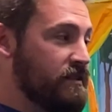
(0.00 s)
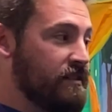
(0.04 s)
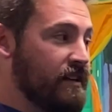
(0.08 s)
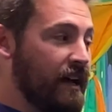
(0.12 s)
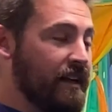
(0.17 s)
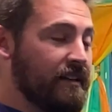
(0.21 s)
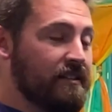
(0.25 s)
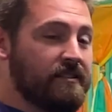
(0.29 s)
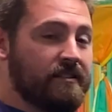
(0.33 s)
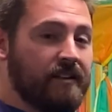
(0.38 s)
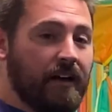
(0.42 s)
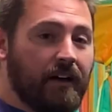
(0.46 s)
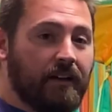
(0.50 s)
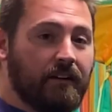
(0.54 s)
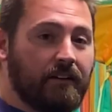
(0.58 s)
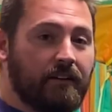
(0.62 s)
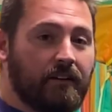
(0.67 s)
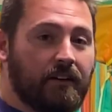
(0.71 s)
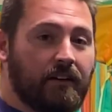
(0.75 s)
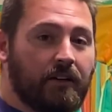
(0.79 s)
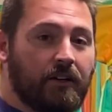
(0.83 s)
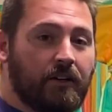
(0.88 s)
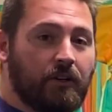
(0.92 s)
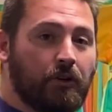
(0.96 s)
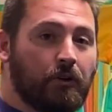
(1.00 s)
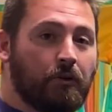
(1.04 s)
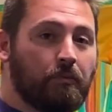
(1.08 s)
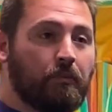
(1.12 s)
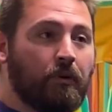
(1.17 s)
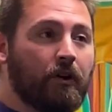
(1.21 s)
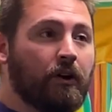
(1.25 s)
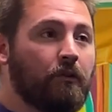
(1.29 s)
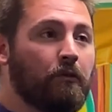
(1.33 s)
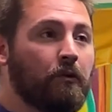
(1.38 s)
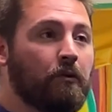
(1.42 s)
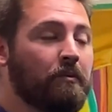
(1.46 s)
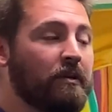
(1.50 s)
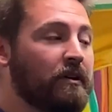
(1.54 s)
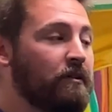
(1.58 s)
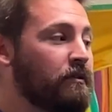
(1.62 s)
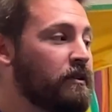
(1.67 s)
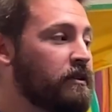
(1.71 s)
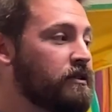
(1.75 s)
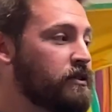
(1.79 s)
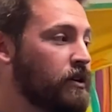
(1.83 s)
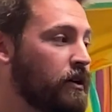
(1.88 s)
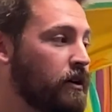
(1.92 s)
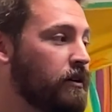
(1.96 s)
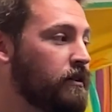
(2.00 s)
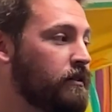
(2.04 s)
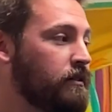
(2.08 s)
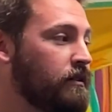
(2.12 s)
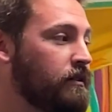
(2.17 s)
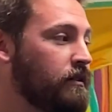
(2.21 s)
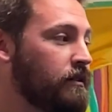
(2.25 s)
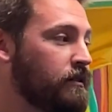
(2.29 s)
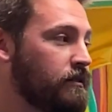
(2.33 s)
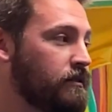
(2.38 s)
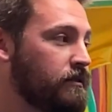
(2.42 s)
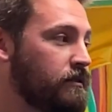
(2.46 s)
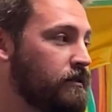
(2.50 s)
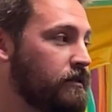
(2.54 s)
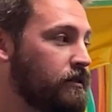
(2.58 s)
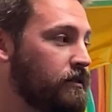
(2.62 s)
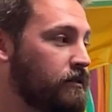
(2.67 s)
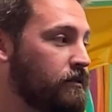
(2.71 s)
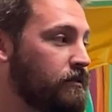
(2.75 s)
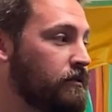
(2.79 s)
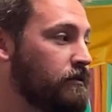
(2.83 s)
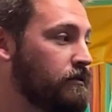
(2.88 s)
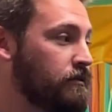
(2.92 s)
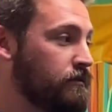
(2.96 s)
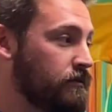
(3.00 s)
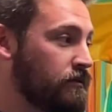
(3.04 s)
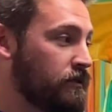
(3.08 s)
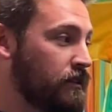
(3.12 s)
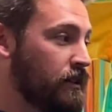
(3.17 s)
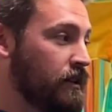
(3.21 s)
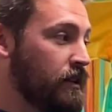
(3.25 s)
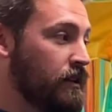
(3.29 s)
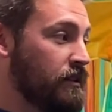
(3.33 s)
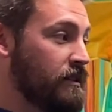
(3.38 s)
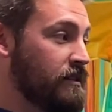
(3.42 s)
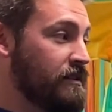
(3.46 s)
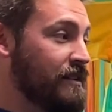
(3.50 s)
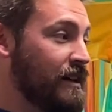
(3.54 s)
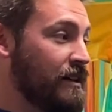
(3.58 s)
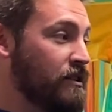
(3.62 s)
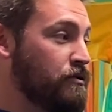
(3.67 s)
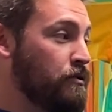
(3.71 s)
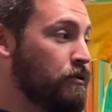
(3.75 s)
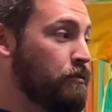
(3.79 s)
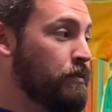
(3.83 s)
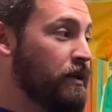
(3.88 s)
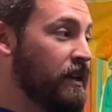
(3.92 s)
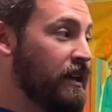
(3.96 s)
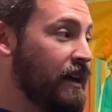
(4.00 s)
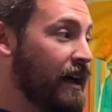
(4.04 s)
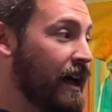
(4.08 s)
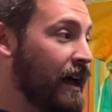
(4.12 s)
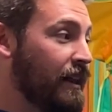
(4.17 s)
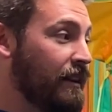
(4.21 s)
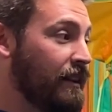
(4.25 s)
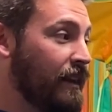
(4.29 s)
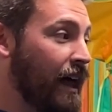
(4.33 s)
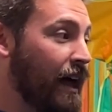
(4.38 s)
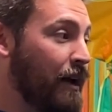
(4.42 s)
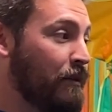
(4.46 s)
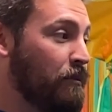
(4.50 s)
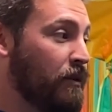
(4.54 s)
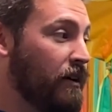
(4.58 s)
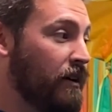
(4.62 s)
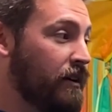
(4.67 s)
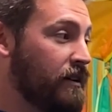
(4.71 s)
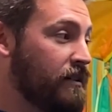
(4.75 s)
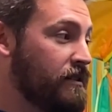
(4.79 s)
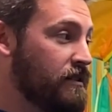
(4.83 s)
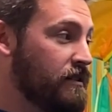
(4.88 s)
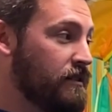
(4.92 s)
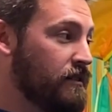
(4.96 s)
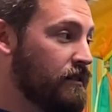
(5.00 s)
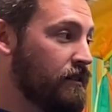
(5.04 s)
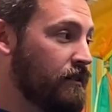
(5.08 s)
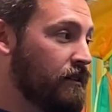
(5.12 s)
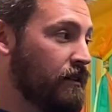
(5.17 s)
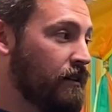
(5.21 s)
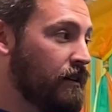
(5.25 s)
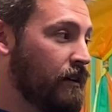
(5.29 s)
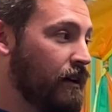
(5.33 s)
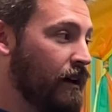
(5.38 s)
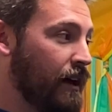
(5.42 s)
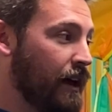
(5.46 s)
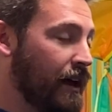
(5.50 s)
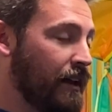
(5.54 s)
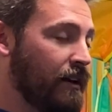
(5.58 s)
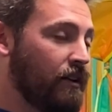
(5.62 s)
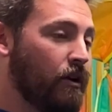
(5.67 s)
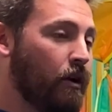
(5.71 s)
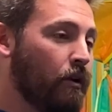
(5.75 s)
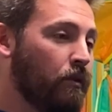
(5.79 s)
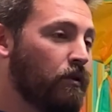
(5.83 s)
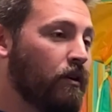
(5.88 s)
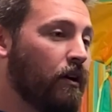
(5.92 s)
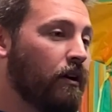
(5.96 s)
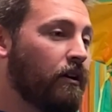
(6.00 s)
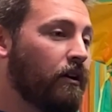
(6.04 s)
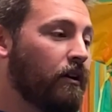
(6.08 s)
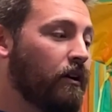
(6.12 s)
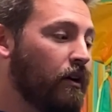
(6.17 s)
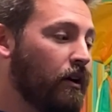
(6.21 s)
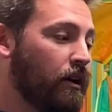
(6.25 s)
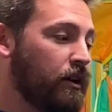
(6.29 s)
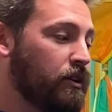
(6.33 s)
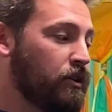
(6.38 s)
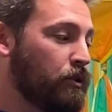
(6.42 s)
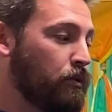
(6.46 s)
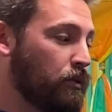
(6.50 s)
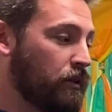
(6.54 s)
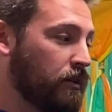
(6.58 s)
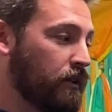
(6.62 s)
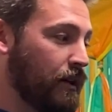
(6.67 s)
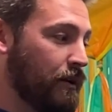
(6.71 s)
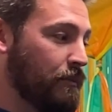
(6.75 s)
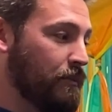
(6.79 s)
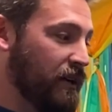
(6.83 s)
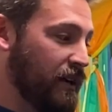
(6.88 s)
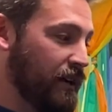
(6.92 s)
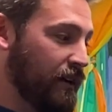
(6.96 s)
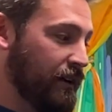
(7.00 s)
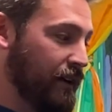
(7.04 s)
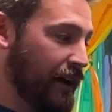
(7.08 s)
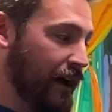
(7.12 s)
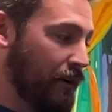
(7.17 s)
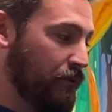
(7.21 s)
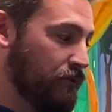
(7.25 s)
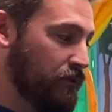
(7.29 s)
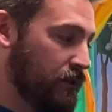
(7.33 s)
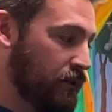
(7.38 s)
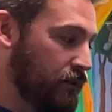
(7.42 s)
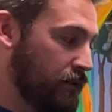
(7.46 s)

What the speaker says: that's done, your book will be returned to the Central PA libraries and no longer on your Libby account.